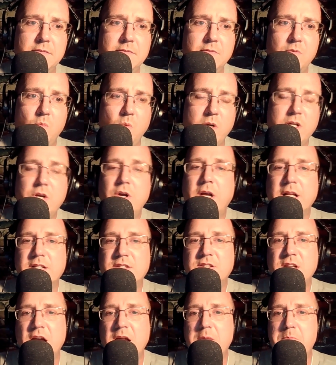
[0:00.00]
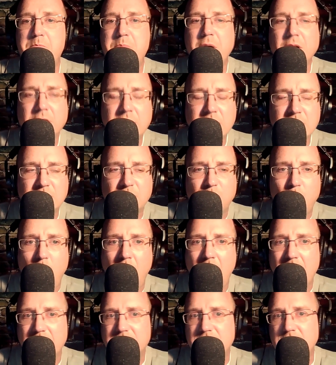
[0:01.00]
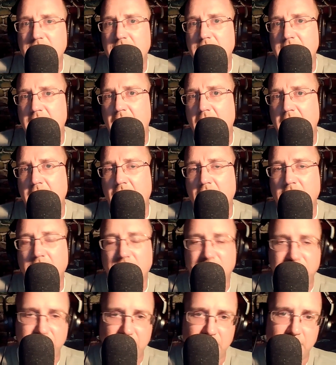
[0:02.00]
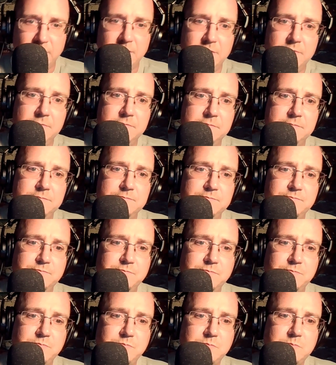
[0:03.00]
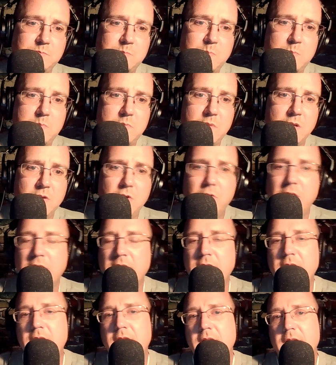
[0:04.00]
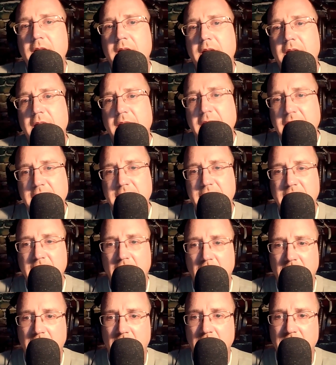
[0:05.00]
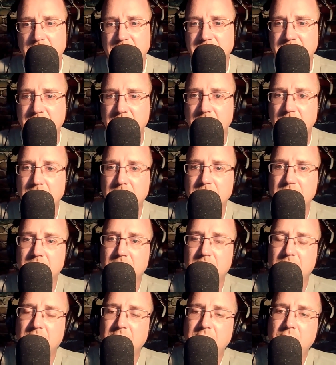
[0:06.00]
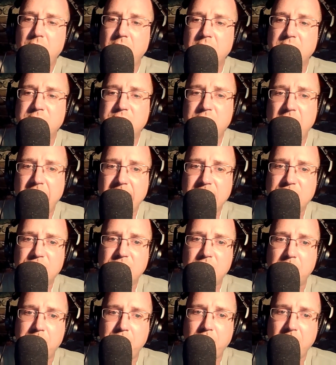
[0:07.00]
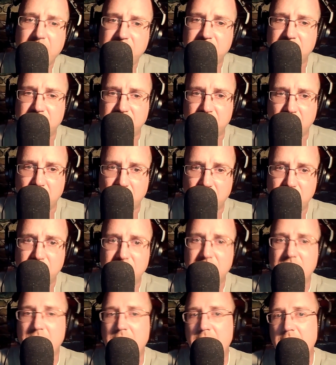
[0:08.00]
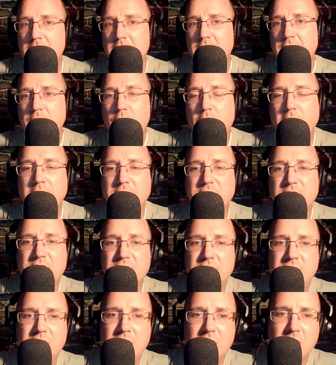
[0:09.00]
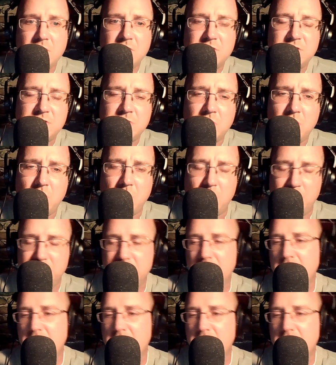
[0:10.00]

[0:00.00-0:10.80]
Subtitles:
where you can send billions of watts into the ionosphere. You can heat the ionosphere. You can change the pressure zones. You can steer storms.